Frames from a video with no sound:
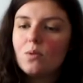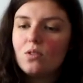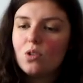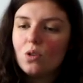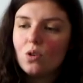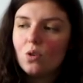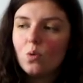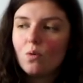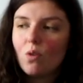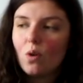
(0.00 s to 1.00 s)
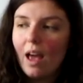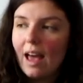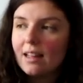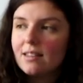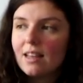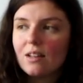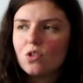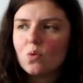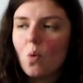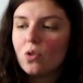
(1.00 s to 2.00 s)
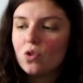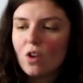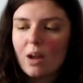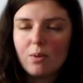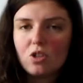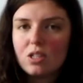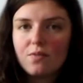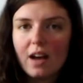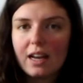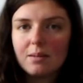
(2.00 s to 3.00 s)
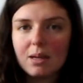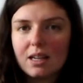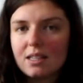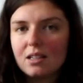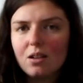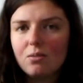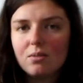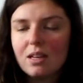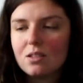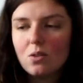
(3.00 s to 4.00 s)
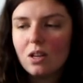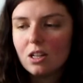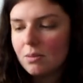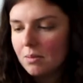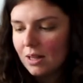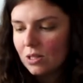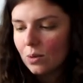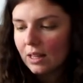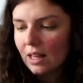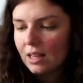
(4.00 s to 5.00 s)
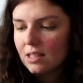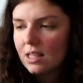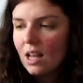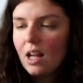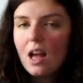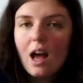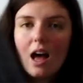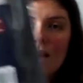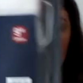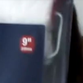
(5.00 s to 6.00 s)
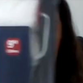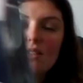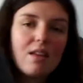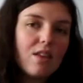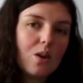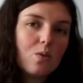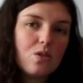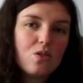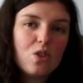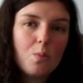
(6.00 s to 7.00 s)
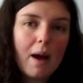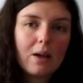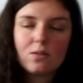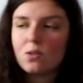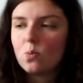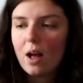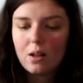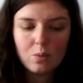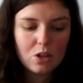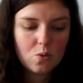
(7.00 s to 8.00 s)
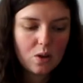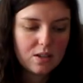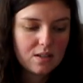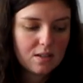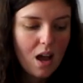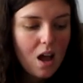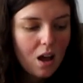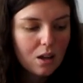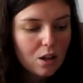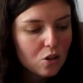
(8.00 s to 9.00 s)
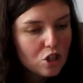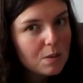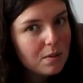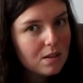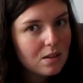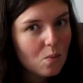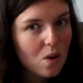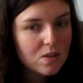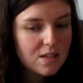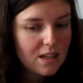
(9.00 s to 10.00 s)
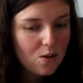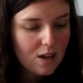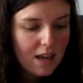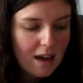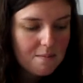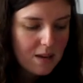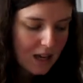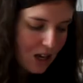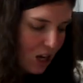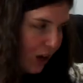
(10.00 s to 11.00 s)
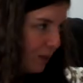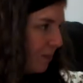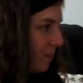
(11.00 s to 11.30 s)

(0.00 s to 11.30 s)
with two roller heads and just one tray, which is fine because it's only going to be me doing this. And this, I think, was £2 as well, which was a lot cheaper than the ones that you can get in B&Q.